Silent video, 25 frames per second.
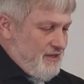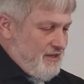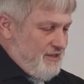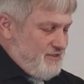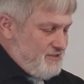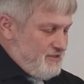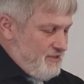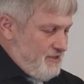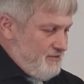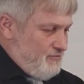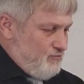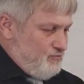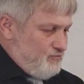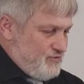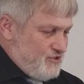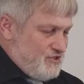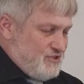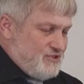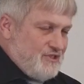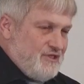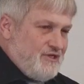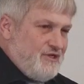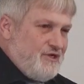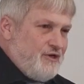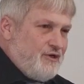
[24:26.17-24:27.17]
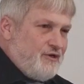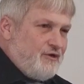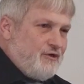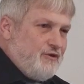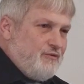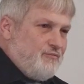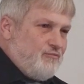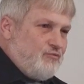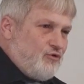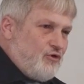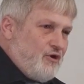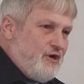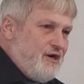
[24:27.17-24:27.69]
He said, Sit here
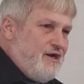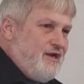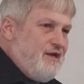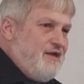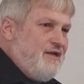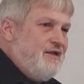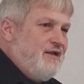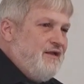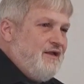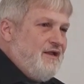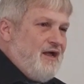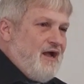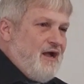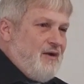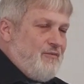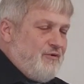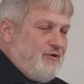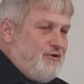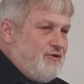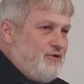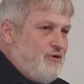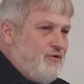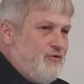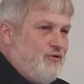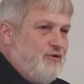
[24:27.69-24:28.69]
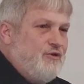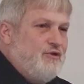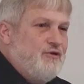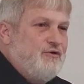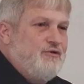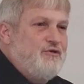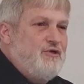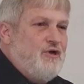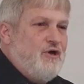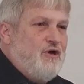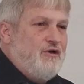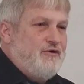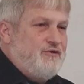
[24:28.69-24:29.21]
and pray. I'm going to go a little
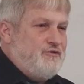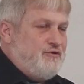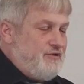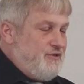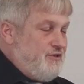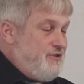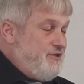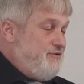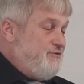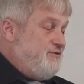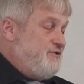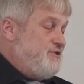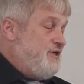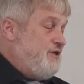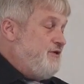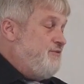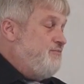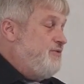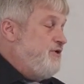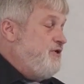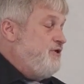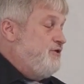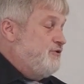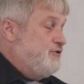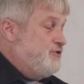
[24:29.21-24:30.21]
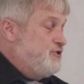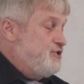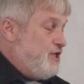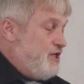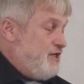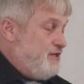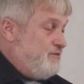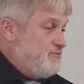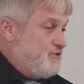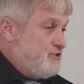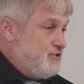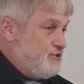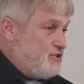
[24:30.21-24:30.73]
yonder. And he would take Peter,
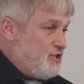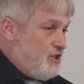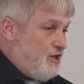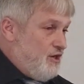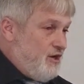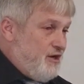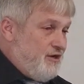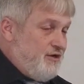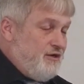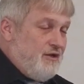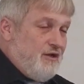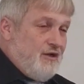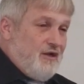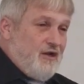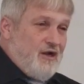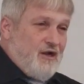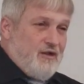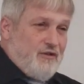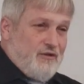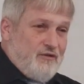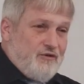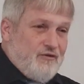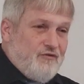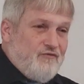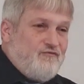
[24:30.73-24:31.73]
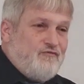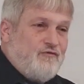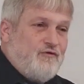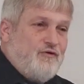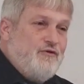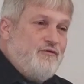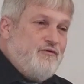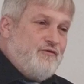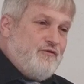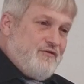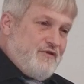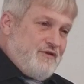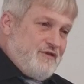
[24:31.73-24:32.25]
James, and John a little
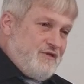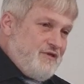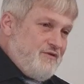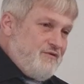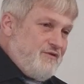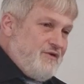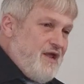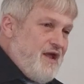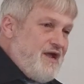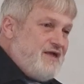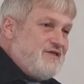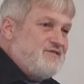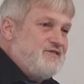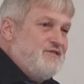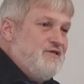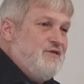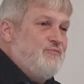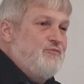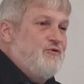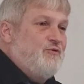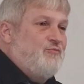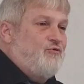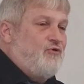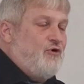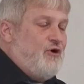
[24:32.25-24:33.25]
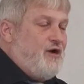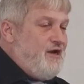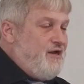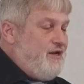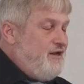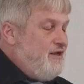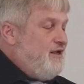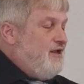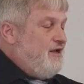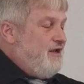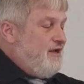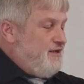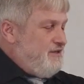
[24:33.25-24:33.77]
further. Then he would ask them to pray.
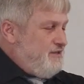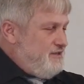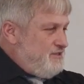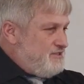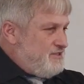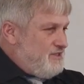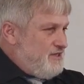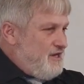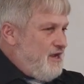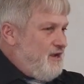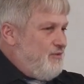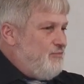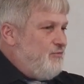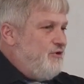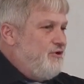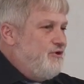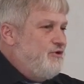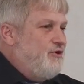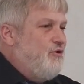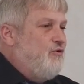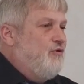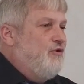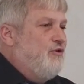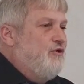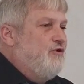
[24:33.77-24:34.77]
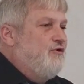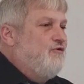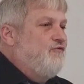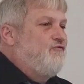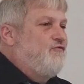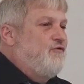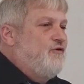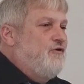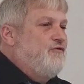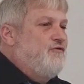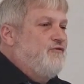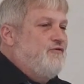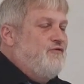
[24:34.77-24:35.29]
And he said, I'm going to go a little
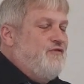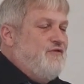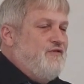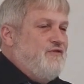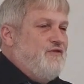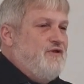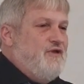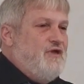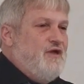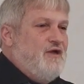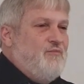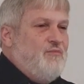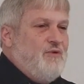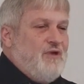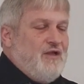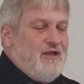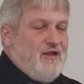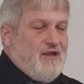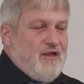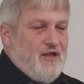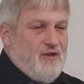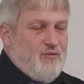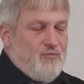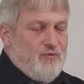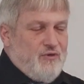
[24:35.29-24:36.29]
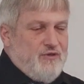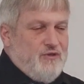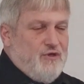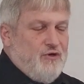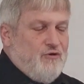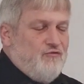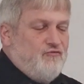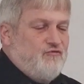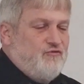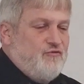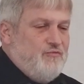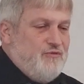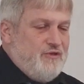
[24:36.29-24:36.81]
further than them. And we
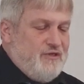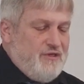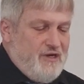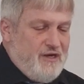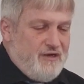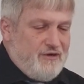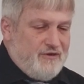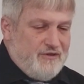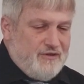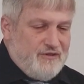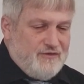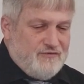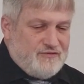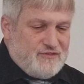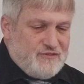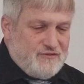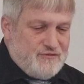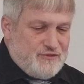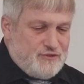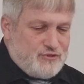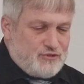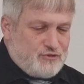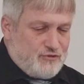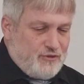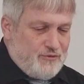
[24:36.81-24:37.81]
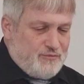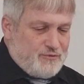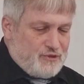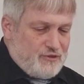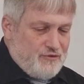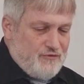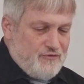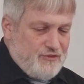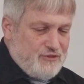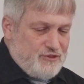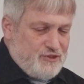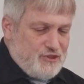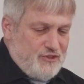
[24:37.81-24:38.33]
know from the narratives in the
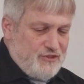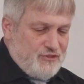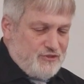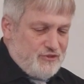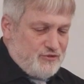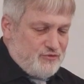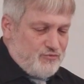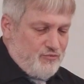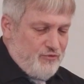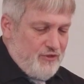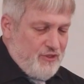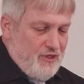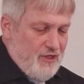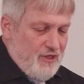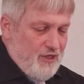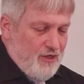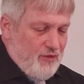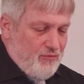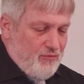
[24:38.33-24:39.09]
scripture that Jesus would